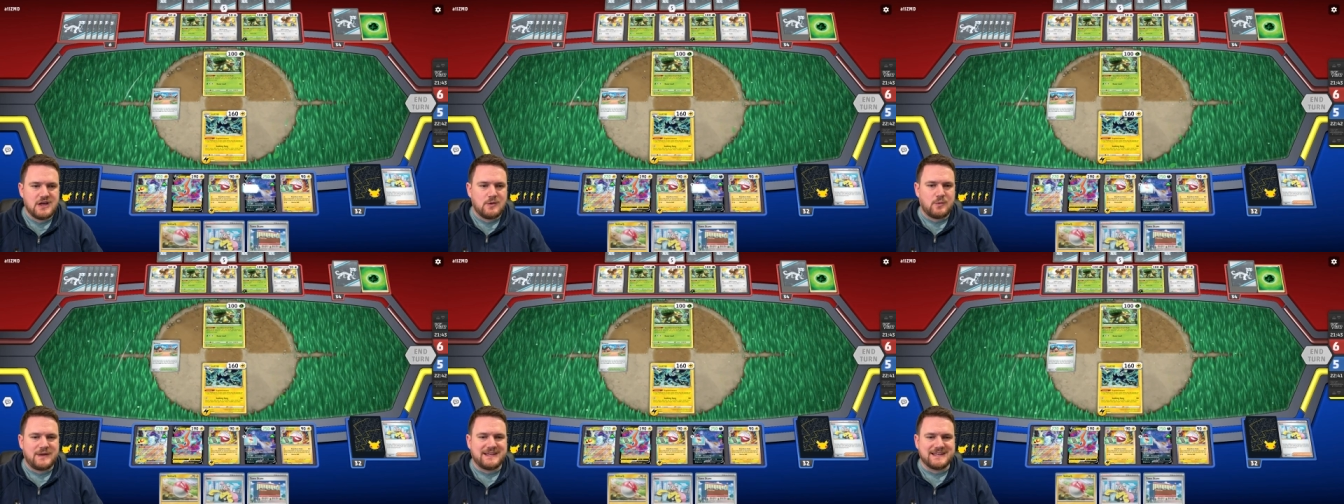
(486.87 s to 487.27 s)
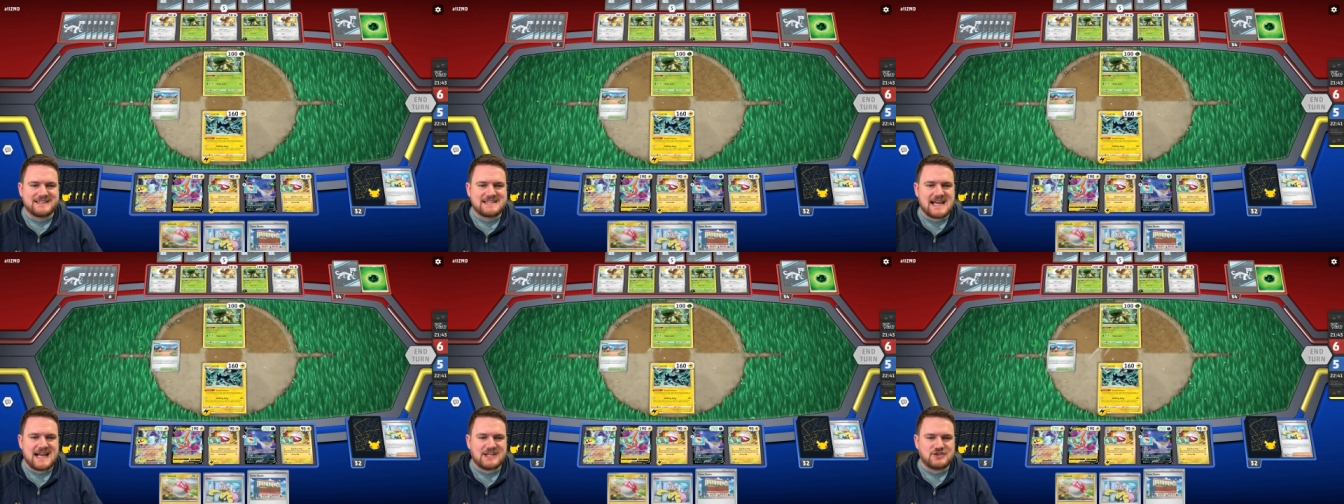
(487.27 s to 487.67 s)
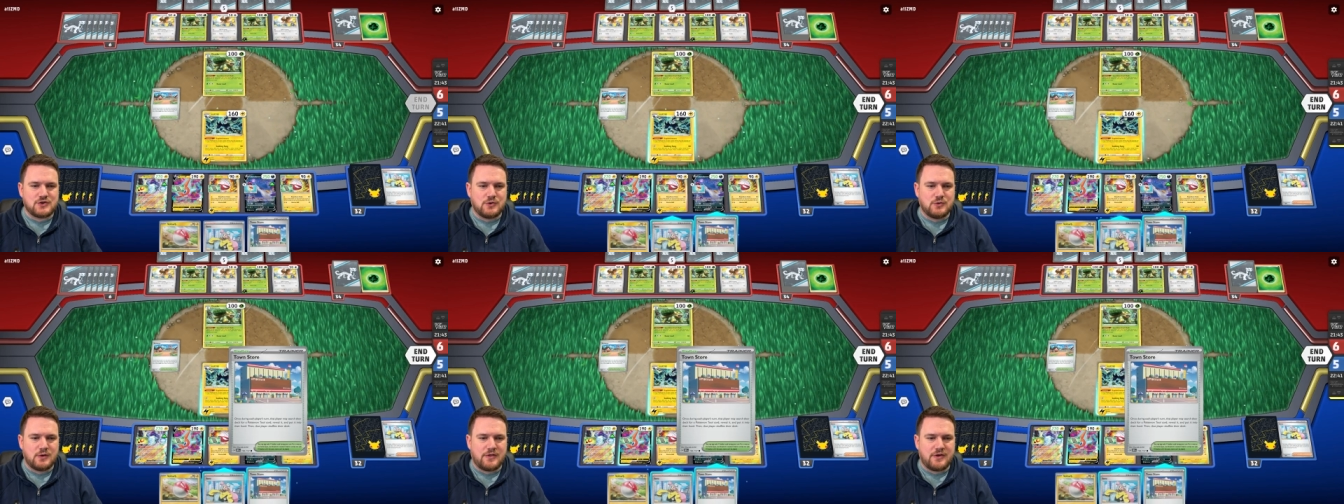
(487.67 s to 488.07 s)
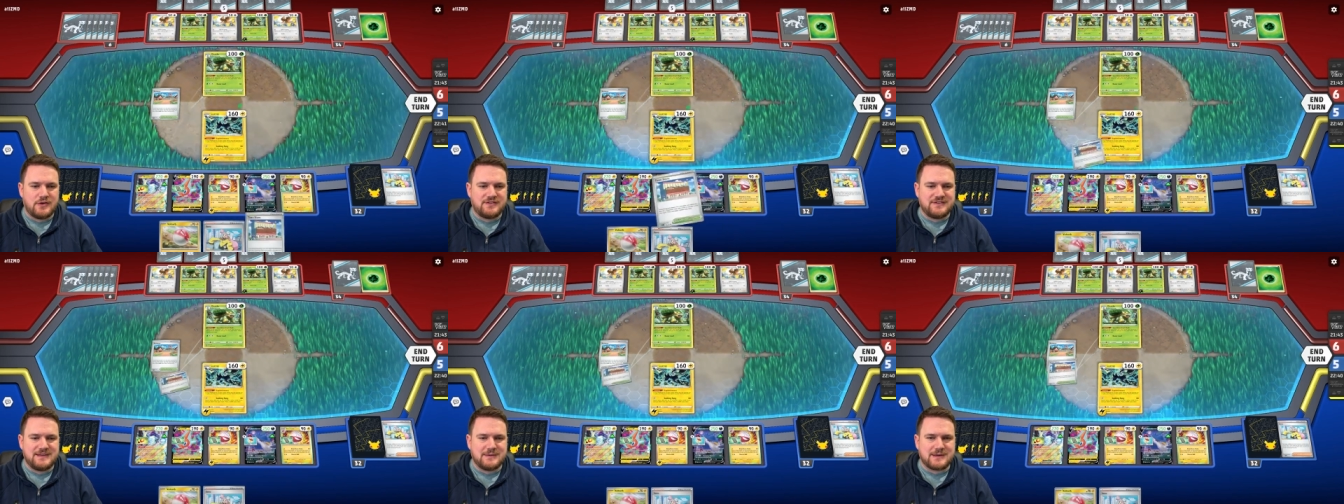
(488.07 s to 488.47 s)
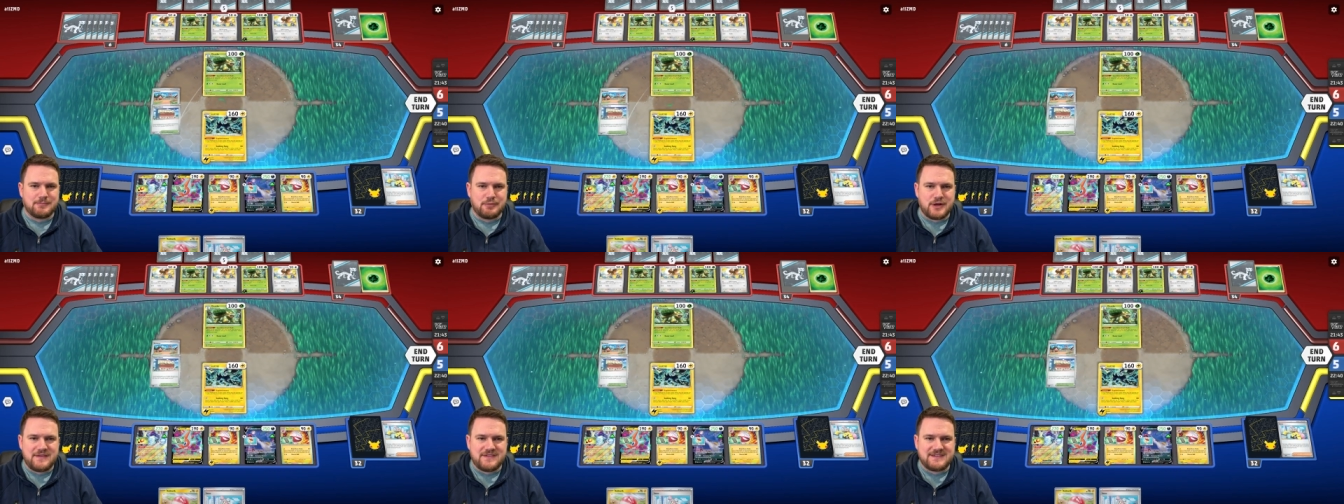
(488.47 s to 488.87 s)
We can attach all of those here. We can
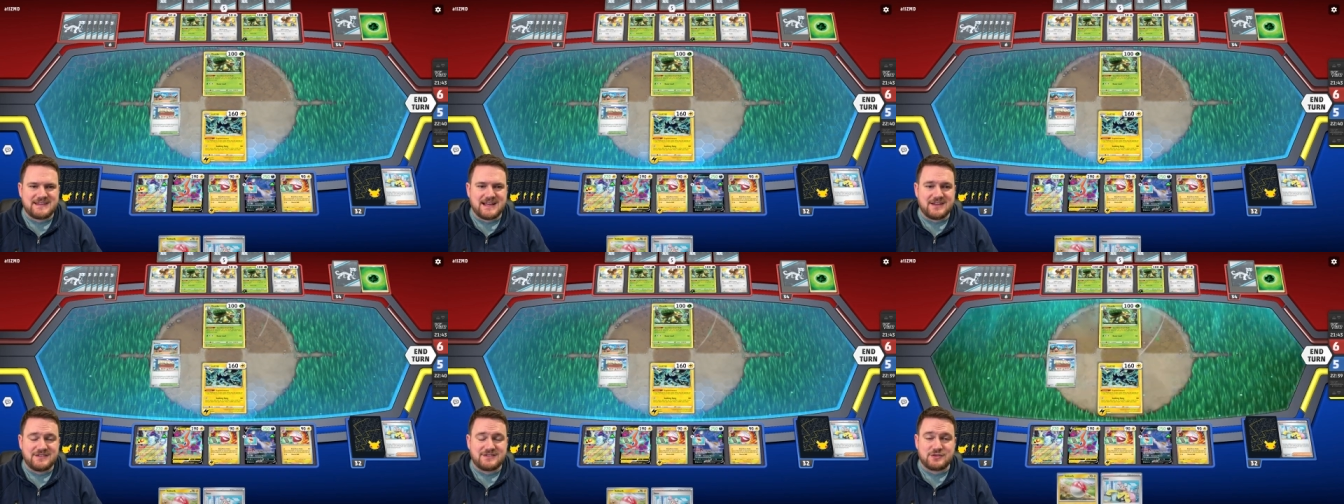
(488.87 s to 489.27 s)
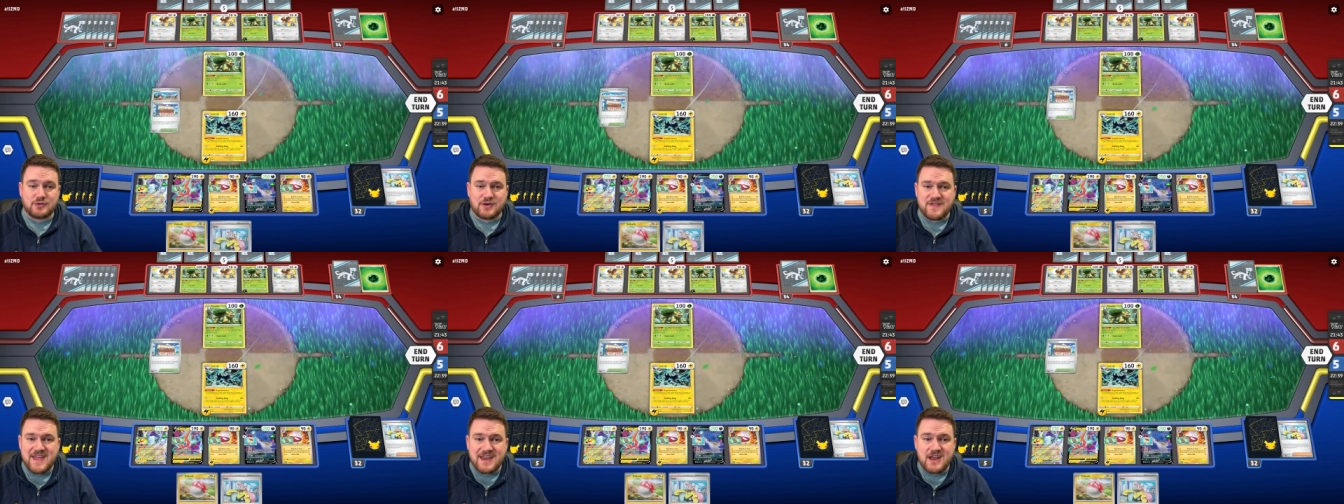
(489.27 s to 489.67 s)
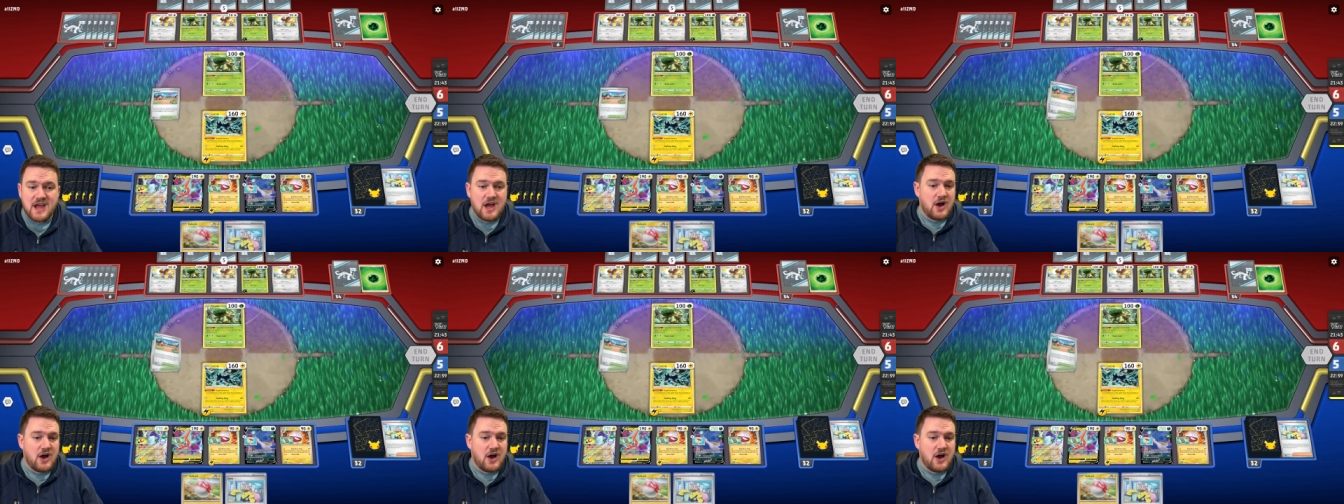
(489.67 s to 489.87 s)
play the town store, and then